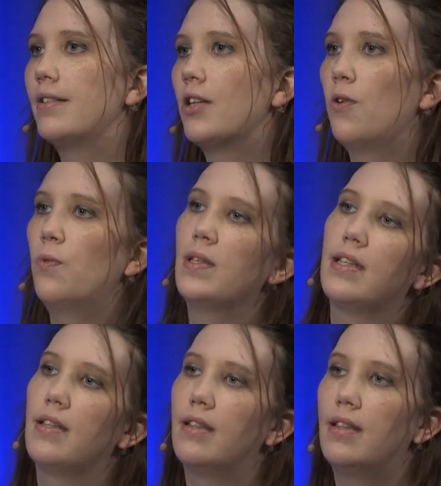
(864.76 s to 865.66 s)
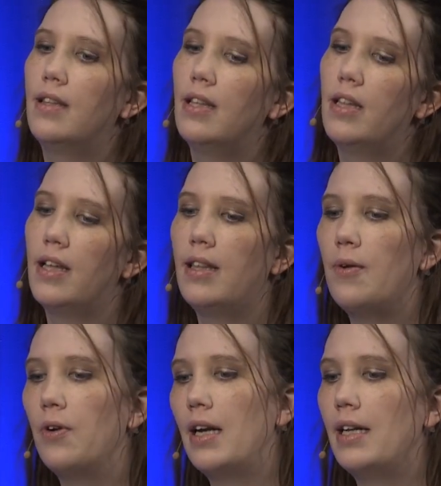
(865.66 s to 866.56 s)
so was it that
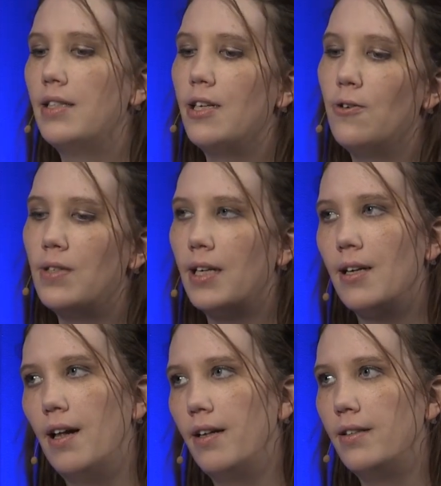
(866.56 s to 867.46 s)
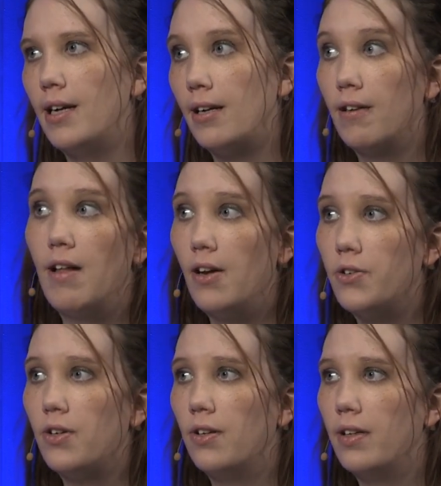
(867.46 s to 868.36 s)
they were getting too
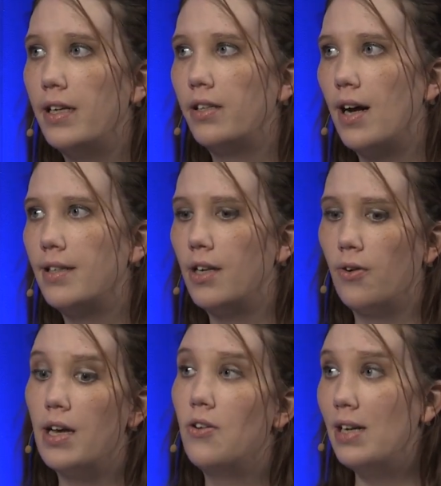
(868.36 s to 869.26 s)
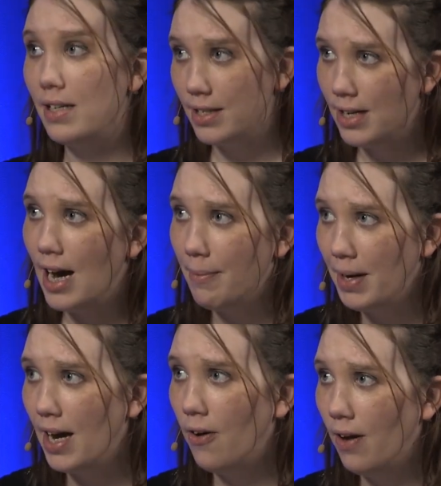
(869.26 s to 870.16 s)
technological, and God said, okay, you need to stop
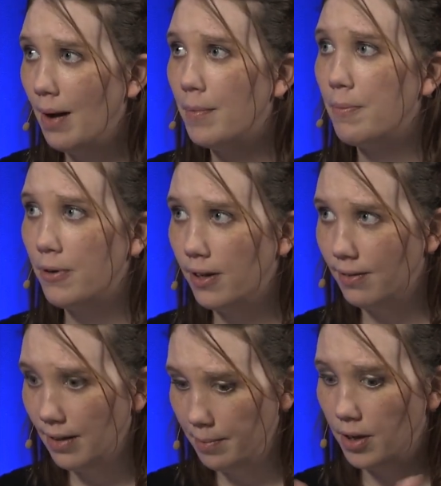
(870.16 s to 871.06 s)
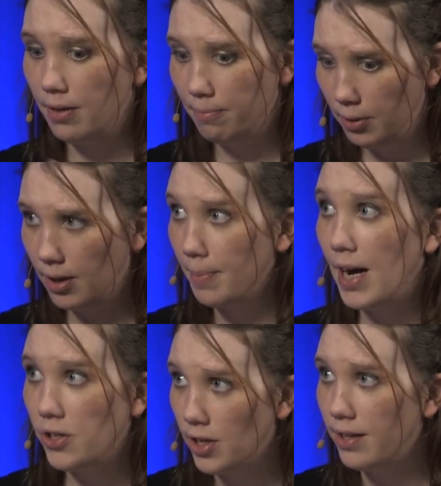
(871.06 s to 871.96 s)
now. I'm going to put a
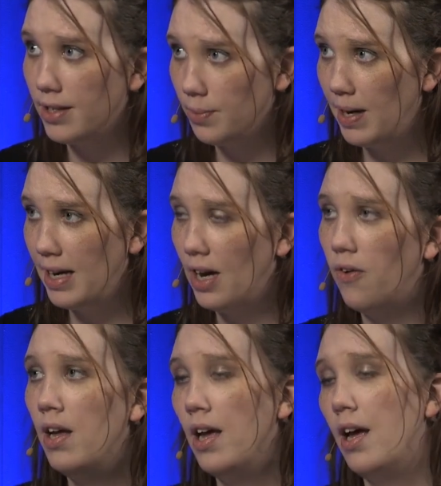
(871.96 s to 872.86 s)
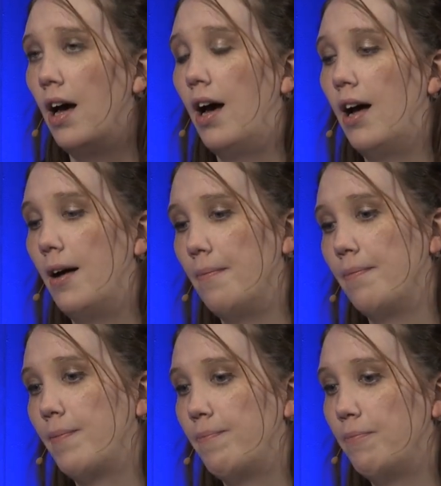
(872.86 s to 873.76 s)
kibosh on this right now.
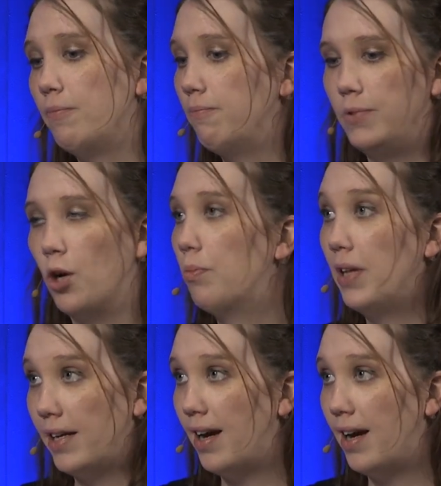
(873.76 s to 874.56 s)
Don't play